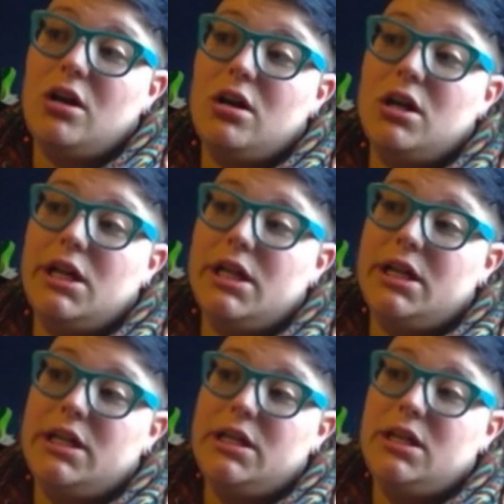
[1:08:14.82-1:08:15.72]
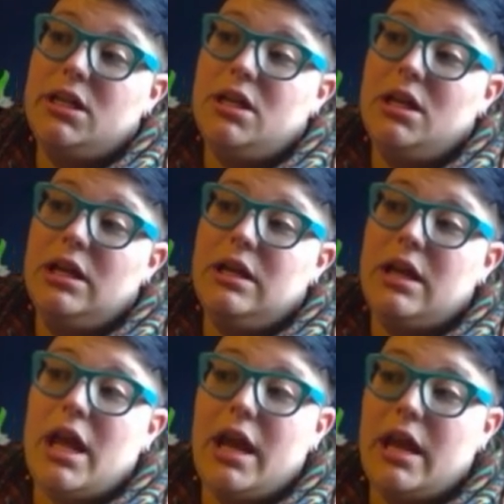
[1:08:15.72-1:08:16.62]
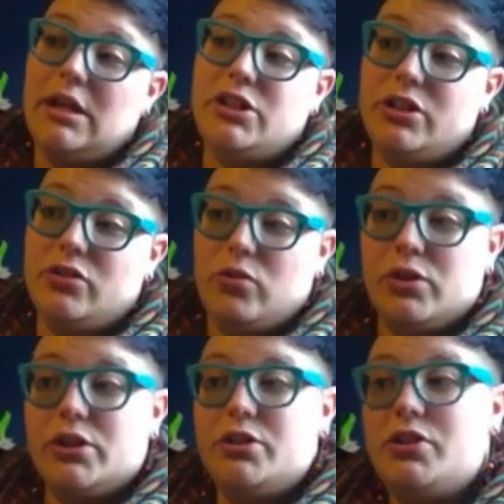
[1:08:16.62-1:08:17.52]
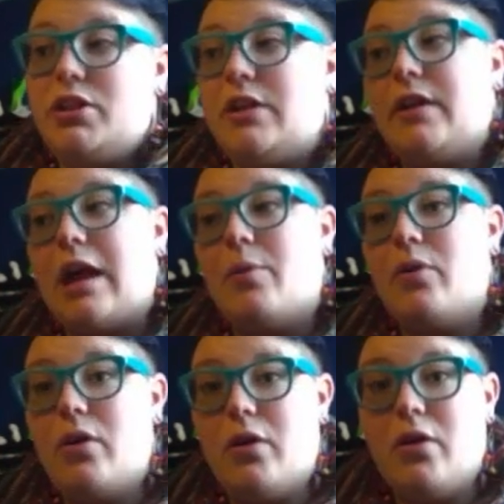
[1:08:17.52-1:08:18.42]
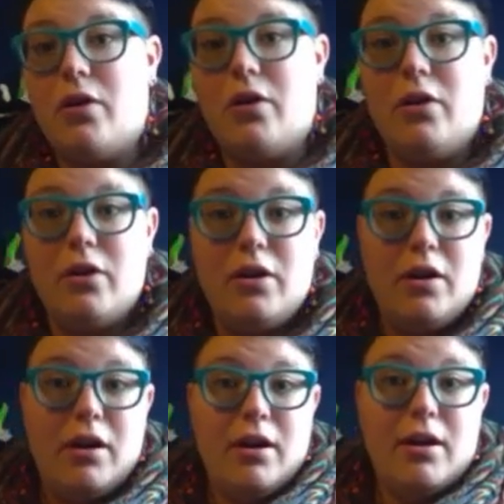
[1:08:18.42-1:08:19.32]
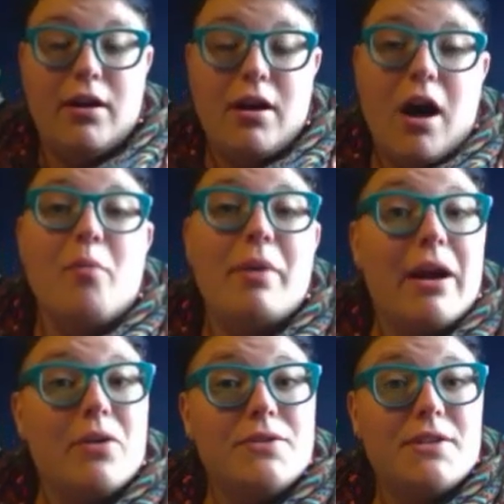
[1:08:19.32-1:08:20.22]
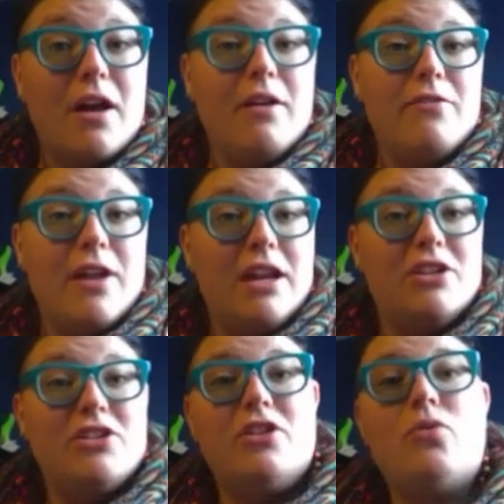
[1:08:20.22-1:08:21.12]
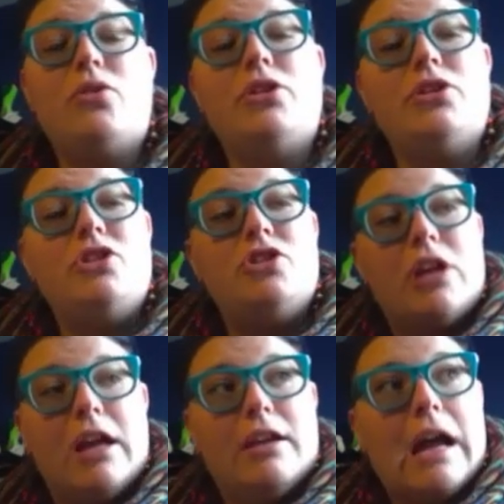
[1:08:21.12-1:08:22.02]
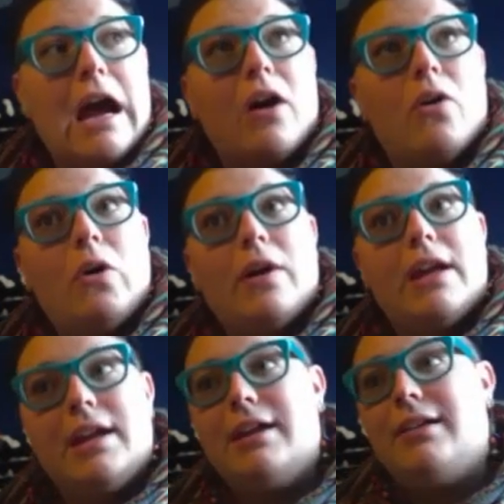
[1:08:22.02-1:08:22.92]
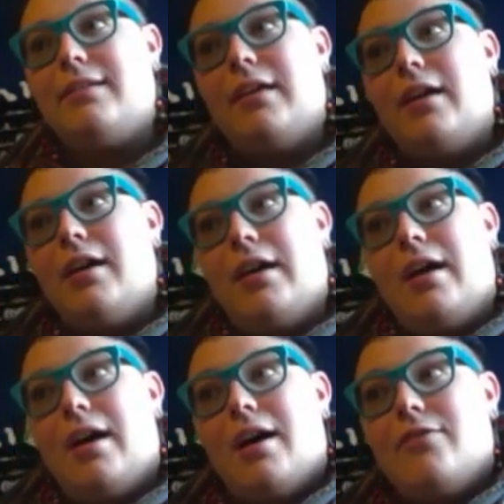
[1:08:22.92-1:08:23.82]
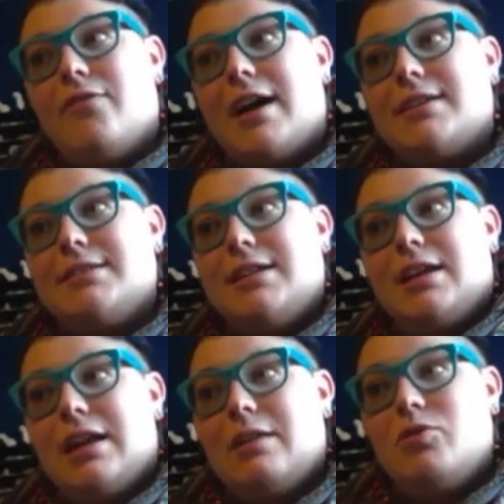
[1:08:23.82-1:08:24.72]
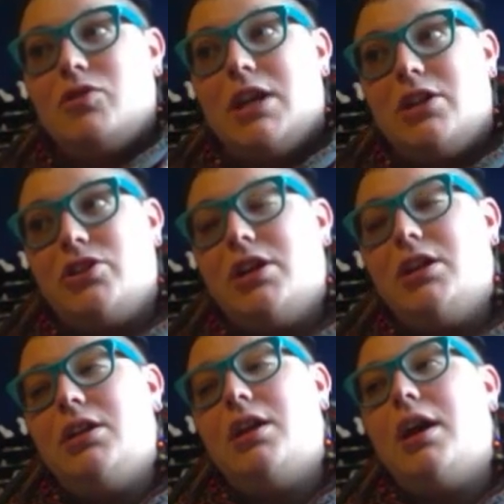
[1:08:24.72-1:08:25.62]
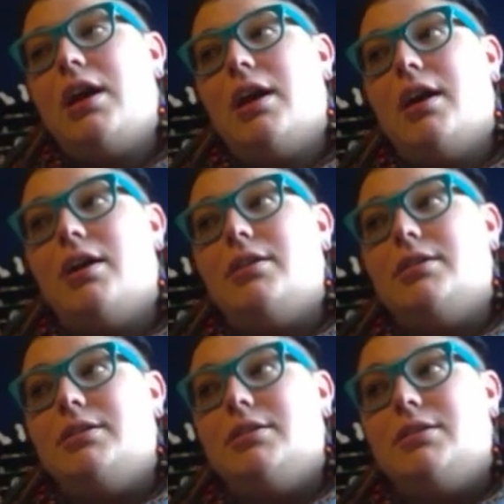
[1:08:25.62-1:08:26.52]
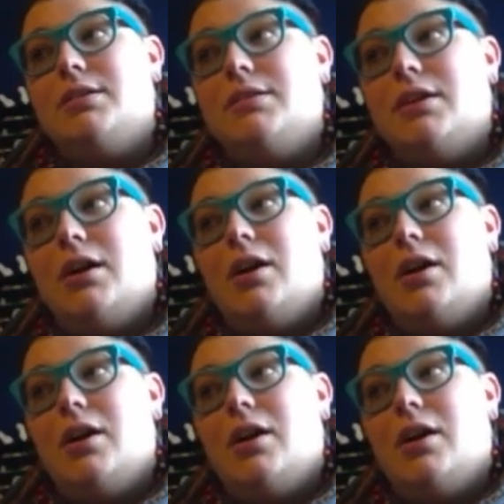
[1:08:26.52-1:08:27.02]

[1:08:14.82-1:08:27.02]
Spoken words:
on Agent Orange and the chemical compounds of Agent Orange and how it affects DNA mutation and